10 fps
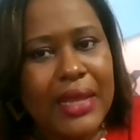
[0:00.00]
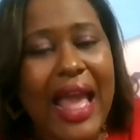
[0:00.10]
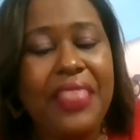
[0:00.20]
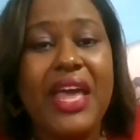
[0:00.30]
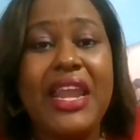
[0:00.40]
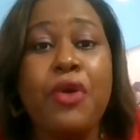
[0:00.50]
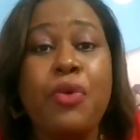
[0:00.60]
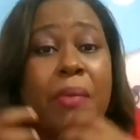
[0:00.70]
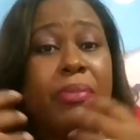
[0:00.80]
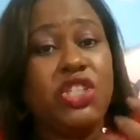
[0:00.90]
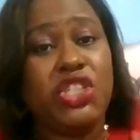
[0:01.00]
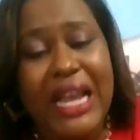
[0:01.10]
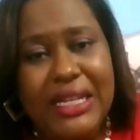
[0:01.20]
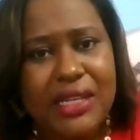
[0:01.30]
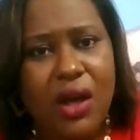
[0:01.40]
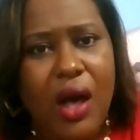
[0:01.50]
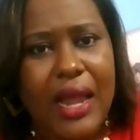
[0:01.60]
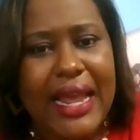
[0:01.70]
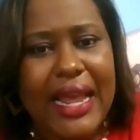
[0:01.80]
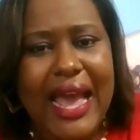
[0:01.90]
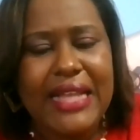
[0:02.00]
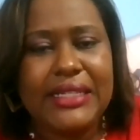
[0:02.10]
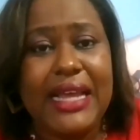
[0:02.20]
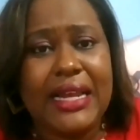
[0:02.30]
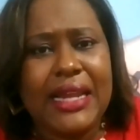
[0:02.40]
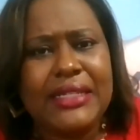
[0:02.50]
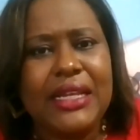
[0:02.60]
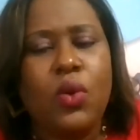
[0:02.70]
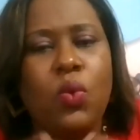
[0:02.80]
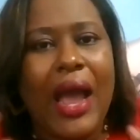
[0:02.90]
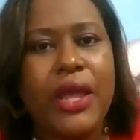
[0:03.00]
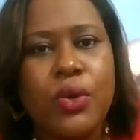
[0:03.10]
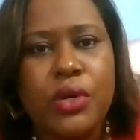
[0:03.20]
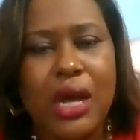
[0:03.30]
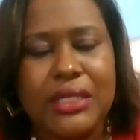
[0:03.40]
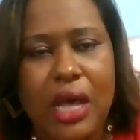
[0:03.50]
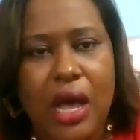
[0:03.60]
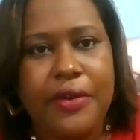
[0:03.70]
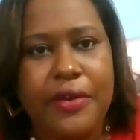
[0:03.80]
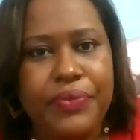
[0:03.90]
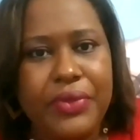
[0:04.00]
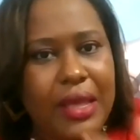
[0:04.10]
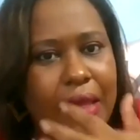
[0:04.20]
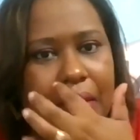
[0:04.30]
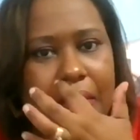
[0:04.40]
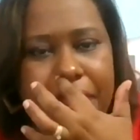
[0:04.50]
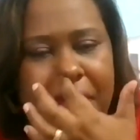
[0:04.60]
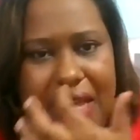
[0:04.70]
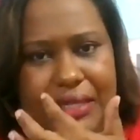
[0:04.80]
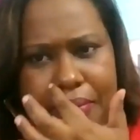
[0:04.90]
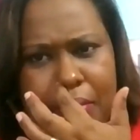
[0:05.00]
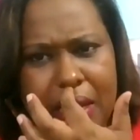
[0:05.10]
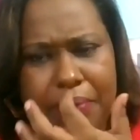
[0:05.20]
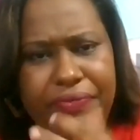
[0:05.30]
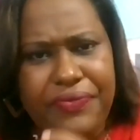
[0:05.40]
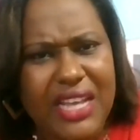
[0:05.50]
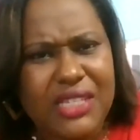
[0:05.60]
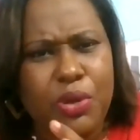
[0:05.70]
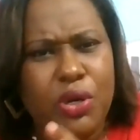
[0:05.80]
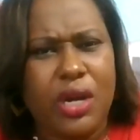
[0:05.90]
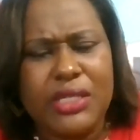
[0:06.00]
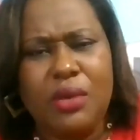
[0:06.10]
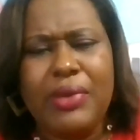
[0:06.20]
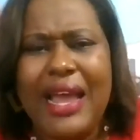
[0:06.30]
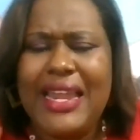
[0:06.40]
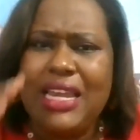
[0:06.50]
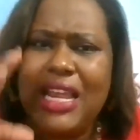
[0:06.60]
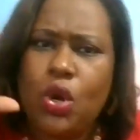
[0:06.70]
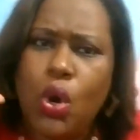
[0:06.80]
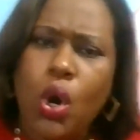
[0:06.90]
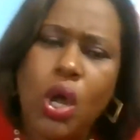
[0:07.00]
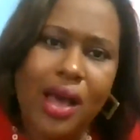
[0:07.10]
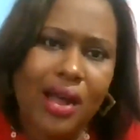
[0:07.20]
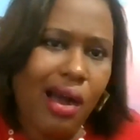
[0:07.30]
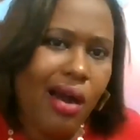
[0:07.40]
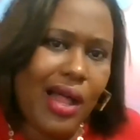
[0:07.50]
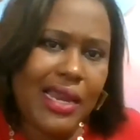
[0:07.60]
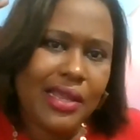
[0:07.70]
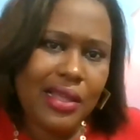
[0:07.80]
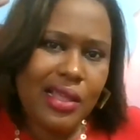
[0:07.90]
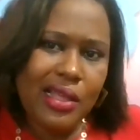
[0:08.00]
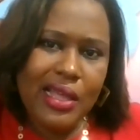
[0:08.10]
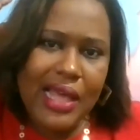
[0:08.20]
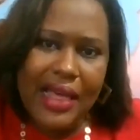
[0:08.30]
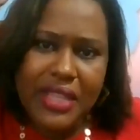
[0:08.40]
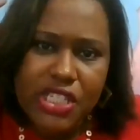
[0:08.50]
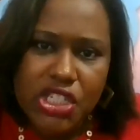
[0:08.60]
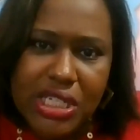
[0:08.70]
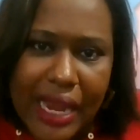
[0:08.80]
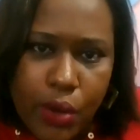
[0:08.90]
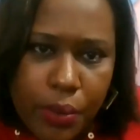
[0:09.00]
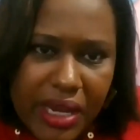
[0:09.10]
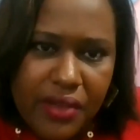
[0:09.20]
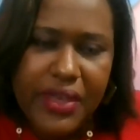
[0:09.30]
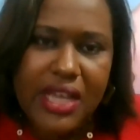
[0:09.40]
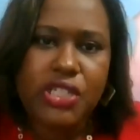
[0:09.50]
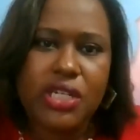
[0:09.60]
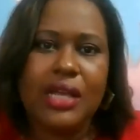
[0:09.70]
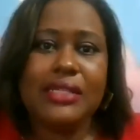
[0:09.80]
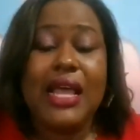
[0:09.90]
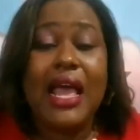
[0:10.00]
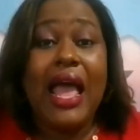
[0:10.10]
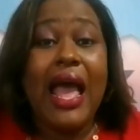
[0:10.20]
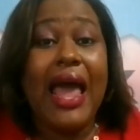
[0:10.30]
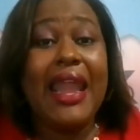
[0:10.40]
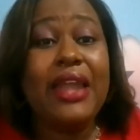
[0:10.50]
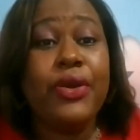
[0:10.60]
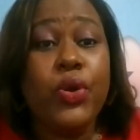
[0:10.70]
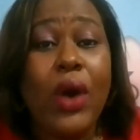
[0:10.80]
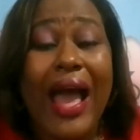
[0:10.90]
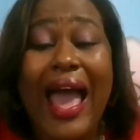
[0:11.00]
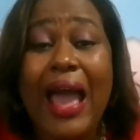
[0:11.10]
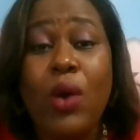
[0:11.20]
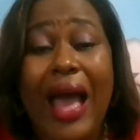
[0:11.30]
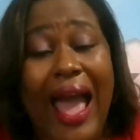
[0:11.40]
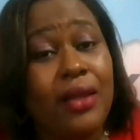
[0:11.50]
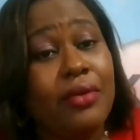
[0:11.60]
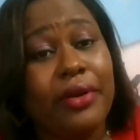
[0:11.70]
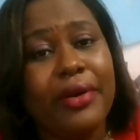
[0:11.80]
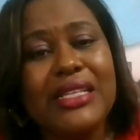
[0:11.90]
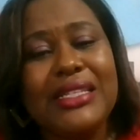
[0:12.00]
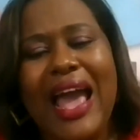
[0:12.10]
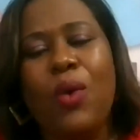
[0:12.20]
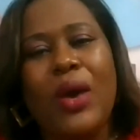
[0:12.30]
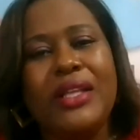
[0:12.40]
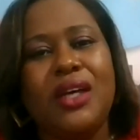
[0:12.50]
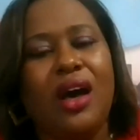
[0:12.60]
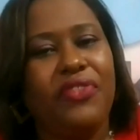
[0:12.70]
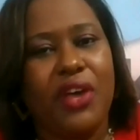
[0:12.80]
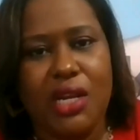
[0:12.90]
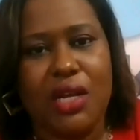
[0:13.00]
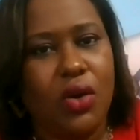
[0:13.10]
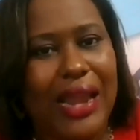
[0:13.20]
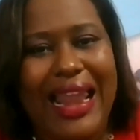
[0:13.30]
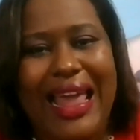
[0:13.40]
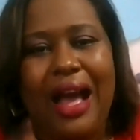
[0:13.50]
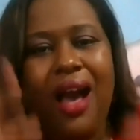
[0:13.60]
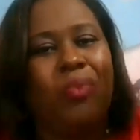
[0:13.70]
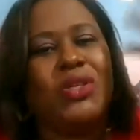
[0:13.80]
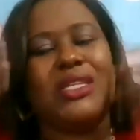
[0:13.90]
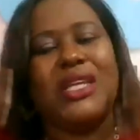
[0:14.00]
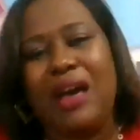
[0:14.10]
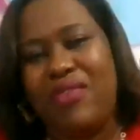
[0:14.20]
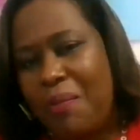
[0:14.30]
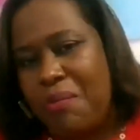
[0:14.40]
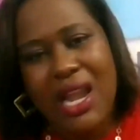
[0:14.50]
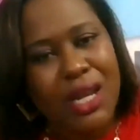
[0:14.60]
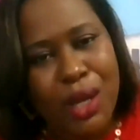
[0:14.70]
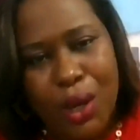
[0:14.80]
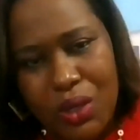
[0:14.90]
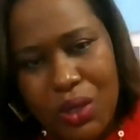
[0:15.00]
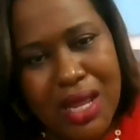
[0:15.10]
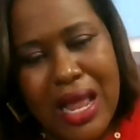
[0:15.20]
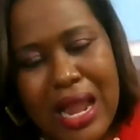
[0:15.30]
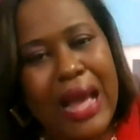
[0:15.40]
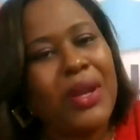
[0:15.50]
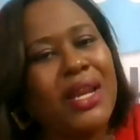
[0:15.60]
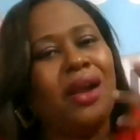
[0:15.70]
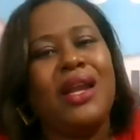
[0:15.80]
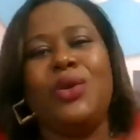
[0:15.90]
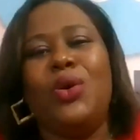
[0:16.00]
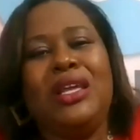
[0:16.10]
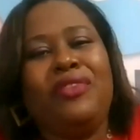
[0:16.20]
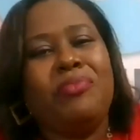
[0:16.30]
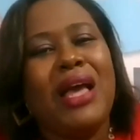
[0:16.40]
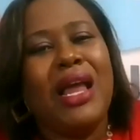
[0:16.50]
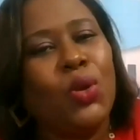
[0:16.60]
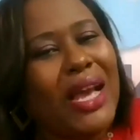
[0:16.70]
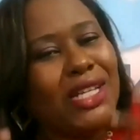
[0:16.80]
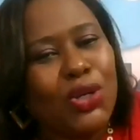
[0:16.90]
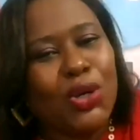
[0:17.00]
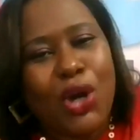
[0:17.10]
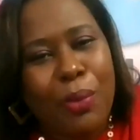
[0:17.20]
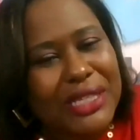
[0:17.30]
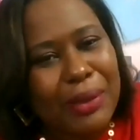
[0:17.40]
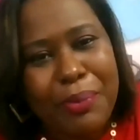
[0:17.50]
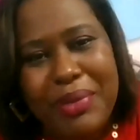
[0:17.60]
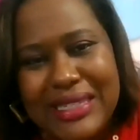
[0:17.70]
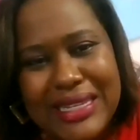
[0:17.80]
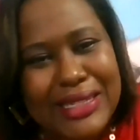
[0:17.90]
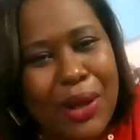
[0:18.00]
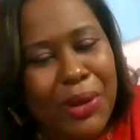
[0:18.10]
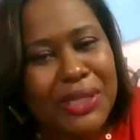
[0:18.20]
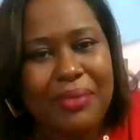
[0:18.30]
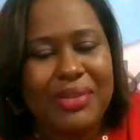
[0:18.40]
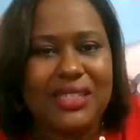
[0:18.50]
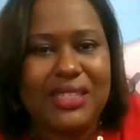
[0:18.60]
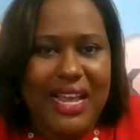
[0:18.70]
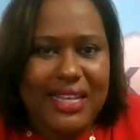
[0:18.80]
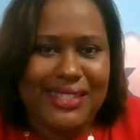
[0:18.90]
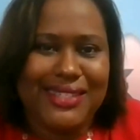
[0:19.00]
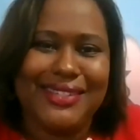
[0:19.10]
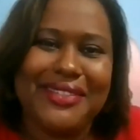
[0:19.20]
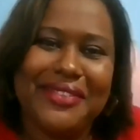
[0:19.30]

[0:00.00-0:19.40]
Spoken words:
And then I remember Jace calling and saying, Natalie, why are you not on Facebook or something? And then Nicola called, and this is Shalom Innovations. And I knew, I went off on Nicola, like I almost did have a meltdown. Like, well, the girl don't leave me alone. Why should I come out of a business, come out of a space?